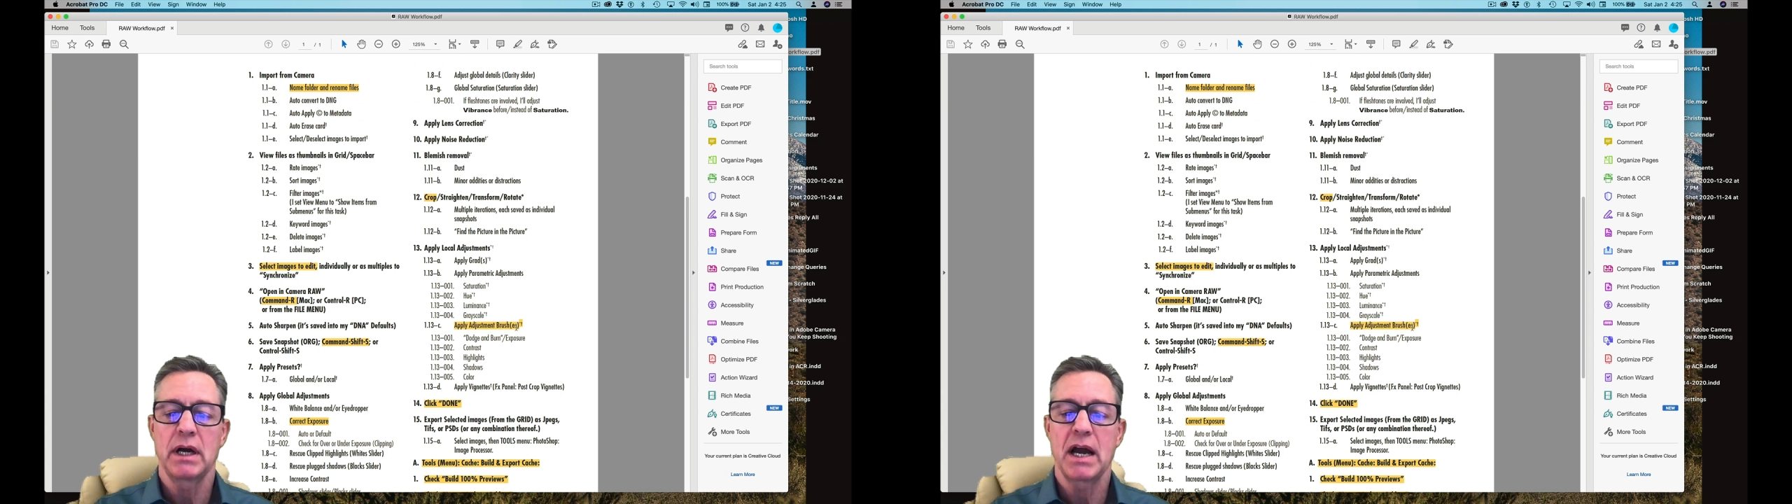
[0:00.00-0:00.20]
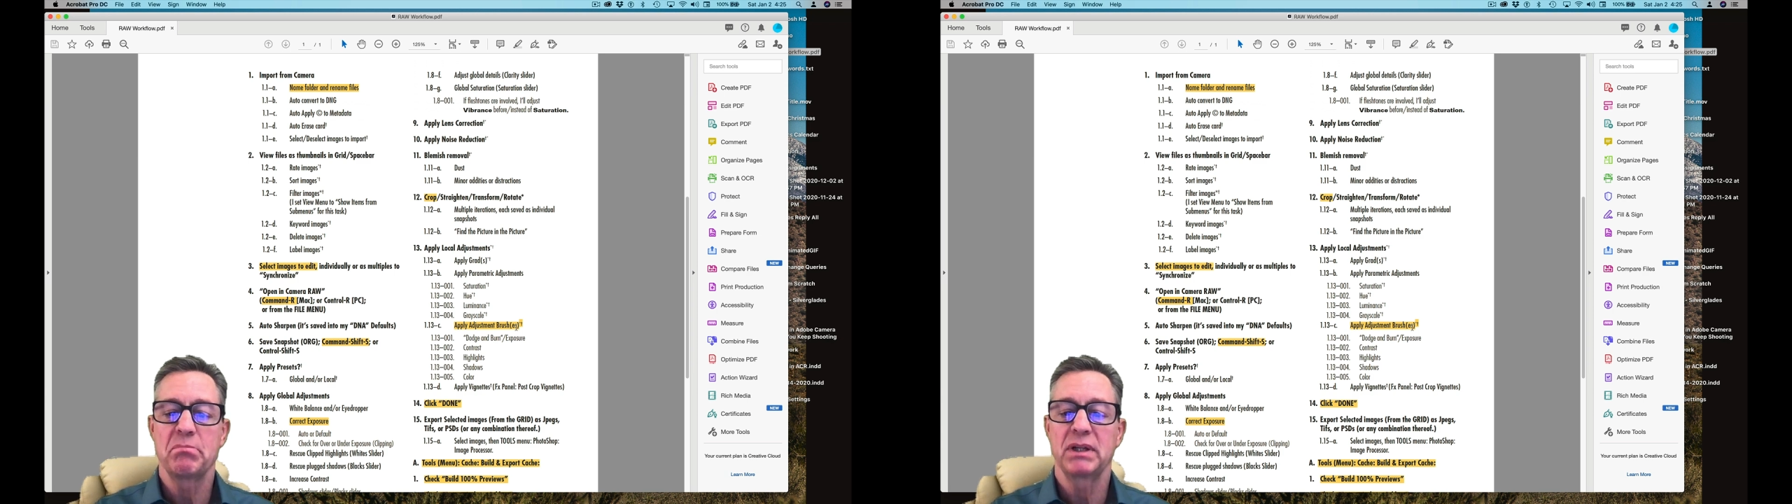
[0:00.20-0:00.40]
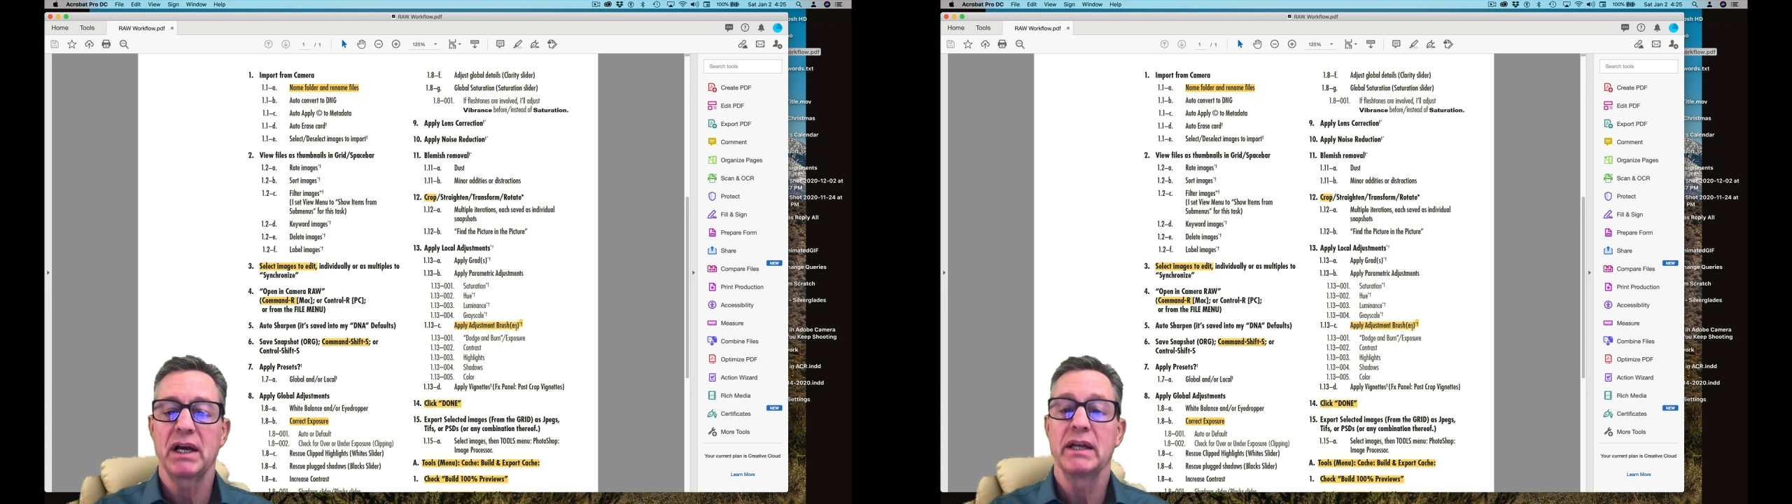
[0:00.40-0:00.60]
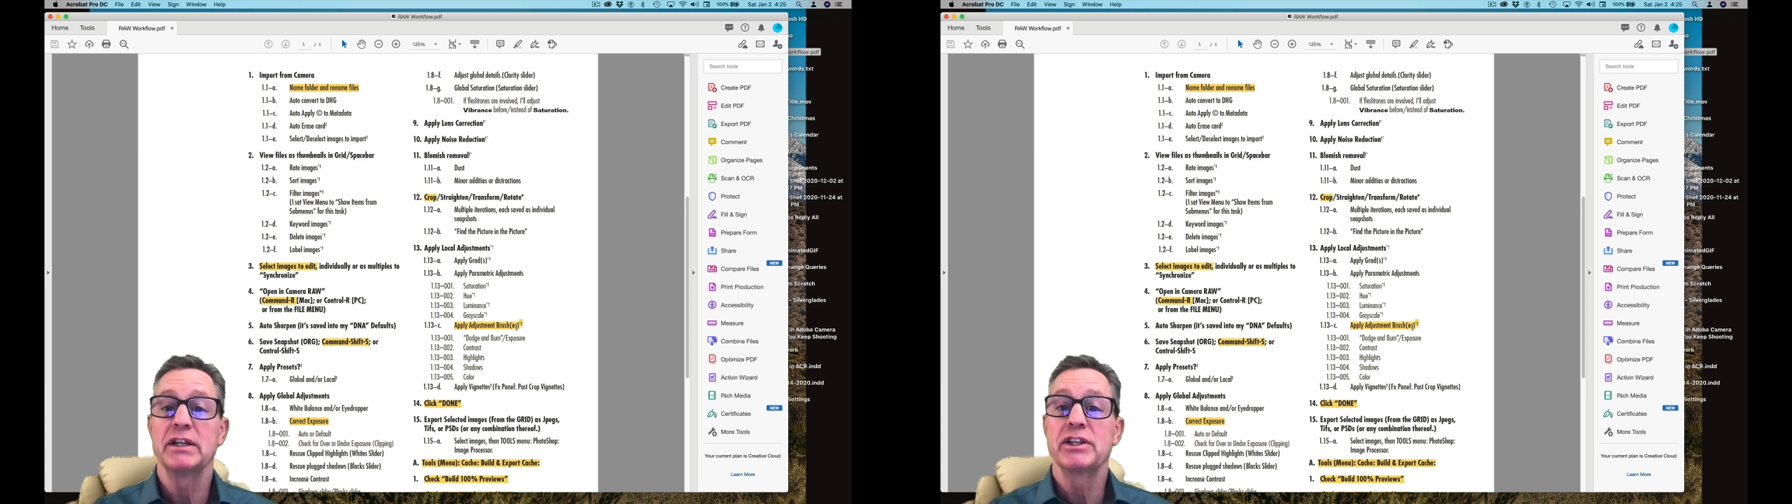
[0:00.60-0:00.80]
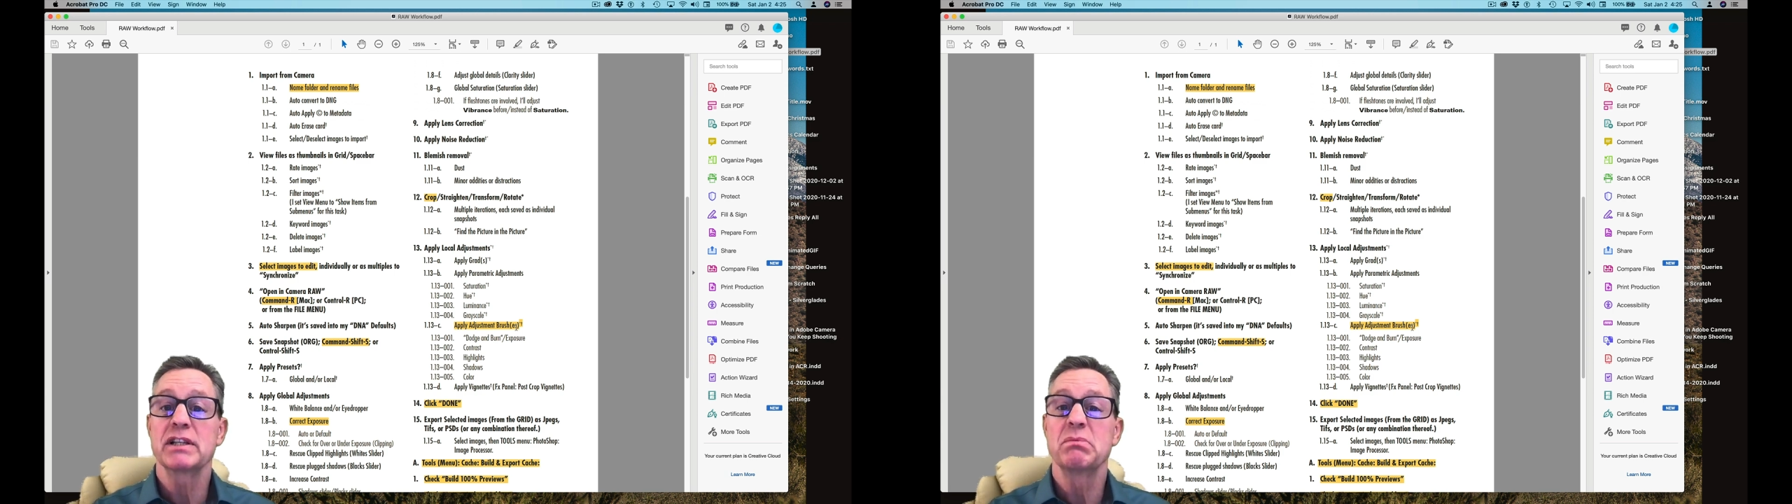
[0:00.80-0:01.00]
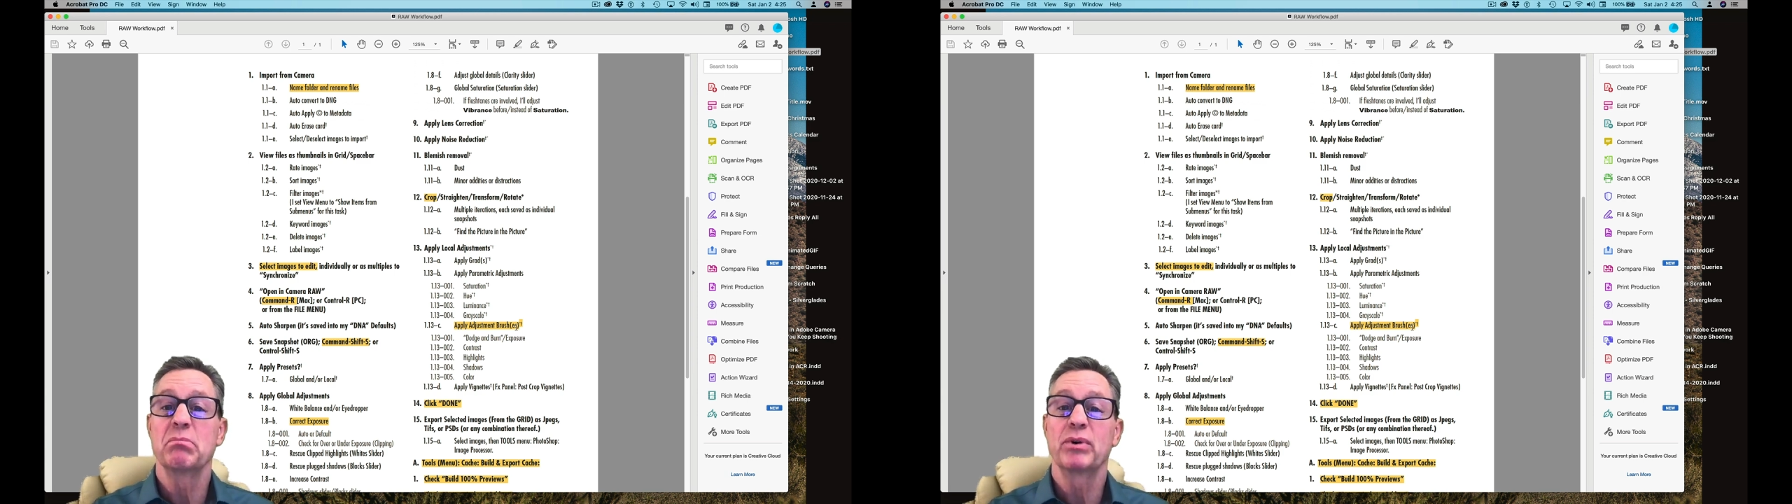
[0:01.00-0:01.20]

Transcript: I apply an adjustment